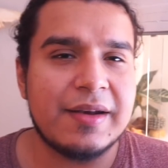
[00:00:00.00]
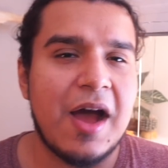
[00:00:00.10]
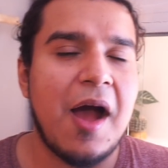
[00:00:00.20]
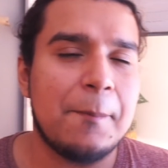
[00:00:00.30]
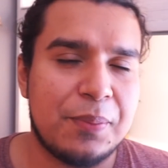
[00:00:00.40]

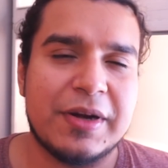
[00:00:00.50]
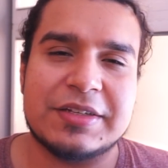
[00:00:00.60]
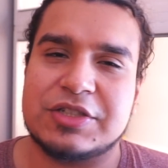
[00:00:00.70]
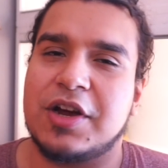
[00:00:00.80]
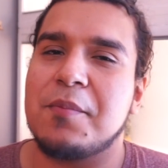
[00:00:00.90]
Now, I'm
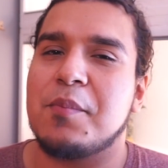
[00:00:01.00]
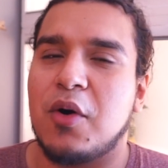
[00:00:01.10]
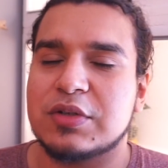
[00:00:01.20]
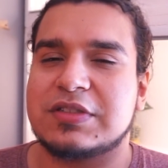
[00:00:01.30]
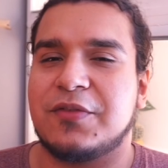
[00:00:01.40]
pretty sure
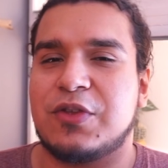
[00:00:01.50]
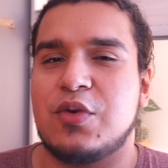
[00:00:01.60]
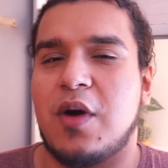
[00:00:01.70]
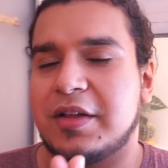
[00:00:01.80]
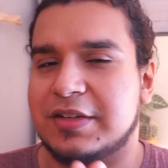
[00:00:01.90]
most of
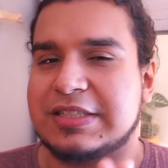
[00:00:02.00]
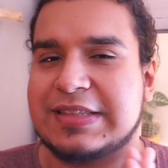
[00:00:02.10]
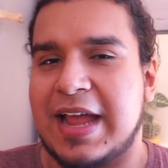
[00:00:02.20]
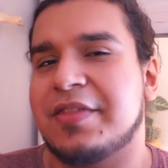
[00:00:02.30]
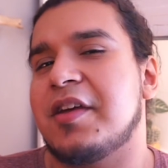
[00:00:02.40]
you
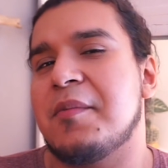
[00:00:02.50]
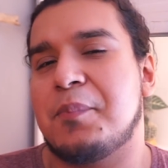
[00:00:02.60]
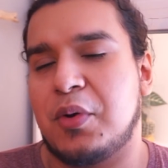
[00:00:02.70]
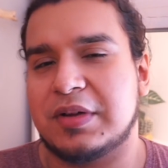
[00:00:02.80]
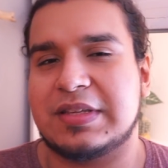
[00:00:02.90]
understand the
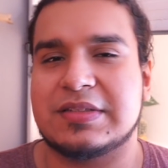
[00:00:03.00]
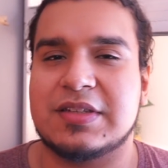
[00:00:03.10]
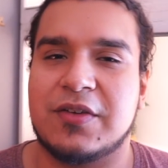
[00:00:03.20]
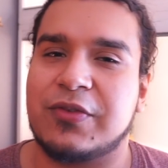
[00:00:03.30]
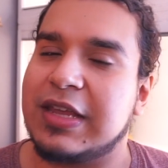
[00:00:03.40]
importance
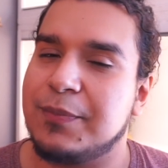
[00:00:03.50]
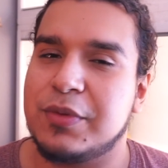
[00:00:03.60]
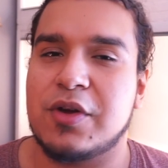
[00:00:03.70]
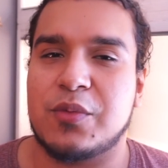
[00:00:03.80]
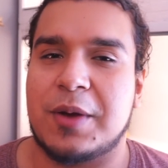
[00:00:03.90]
of
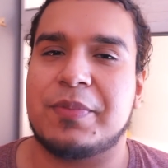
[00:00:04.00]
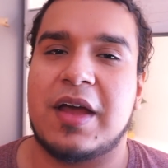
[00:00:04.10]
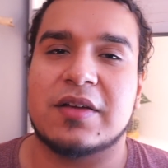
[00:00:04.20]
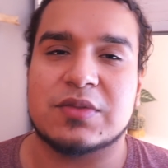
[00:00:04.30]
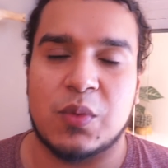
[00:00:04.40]
keeping your
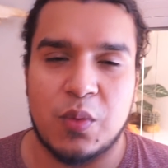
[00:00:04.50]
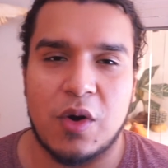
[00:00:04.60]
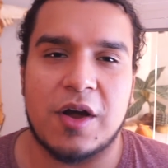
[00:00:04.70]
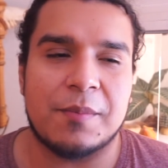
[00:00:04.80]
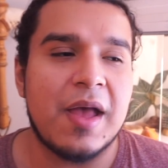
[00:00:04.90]
reptiles
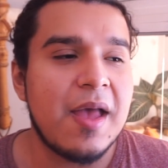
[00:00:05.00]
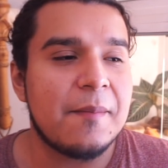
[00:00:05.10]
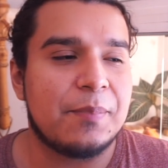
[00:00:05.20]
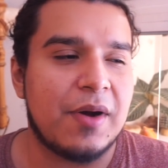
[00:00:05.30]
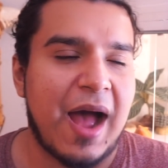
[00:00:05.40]
warm,
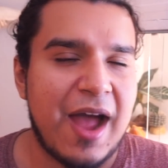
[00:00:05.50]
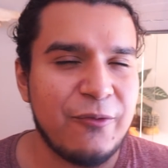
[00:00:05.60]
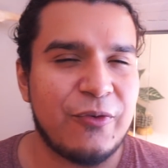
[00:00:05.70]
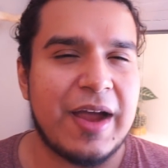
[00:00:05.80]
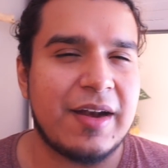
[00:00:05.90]
but
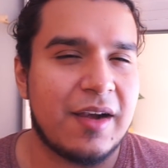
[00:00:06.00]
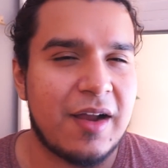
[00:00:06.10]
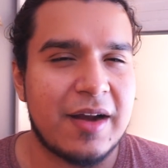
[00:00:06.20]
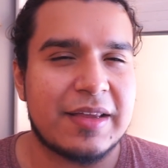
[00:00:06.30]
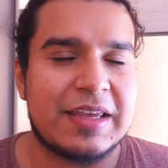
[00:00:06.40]
I find a lot of